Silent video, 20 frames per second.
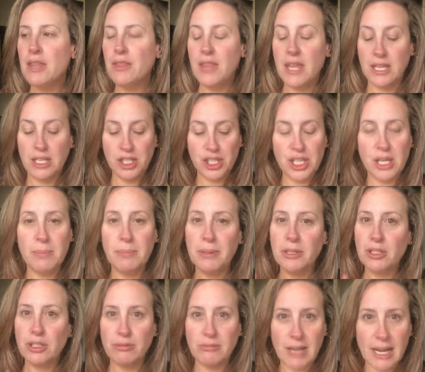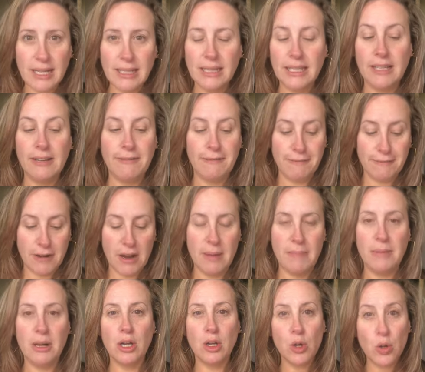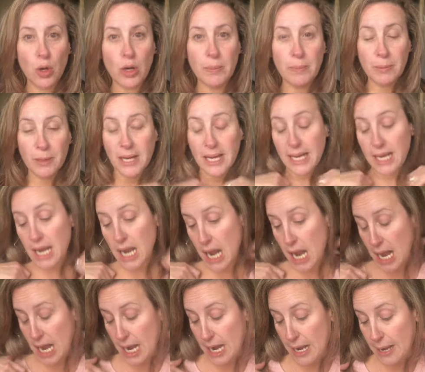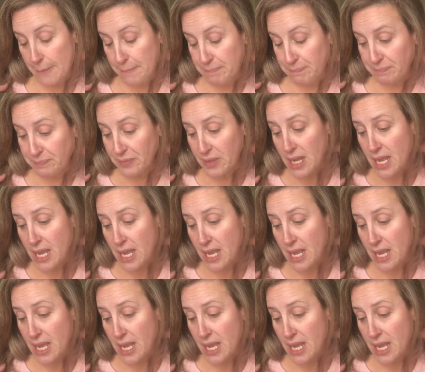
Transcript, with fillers: They ship directly from corporate um,